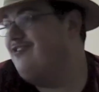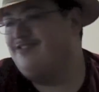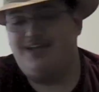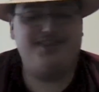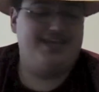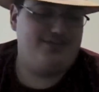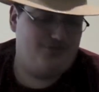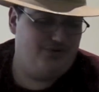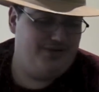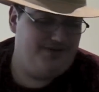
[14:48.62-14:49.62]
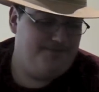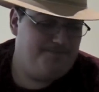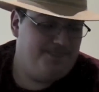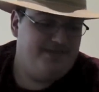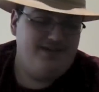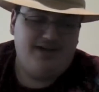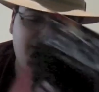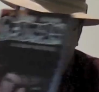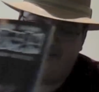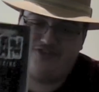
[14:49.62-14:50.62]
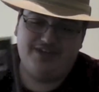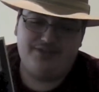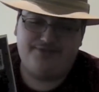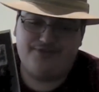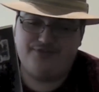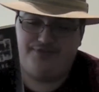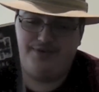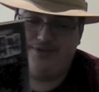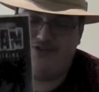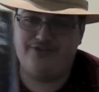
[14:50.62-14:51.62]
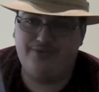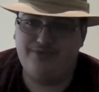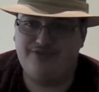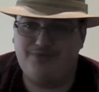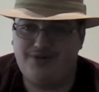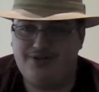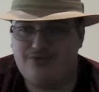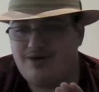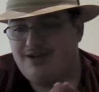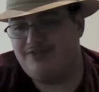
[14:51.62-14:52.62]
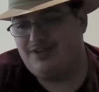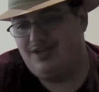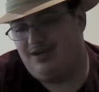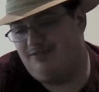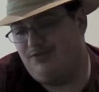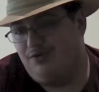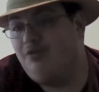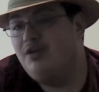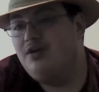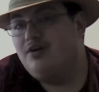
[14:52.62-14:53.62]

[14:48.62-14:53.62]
it's just not that good. I managed to get the first few issues in one graphic novel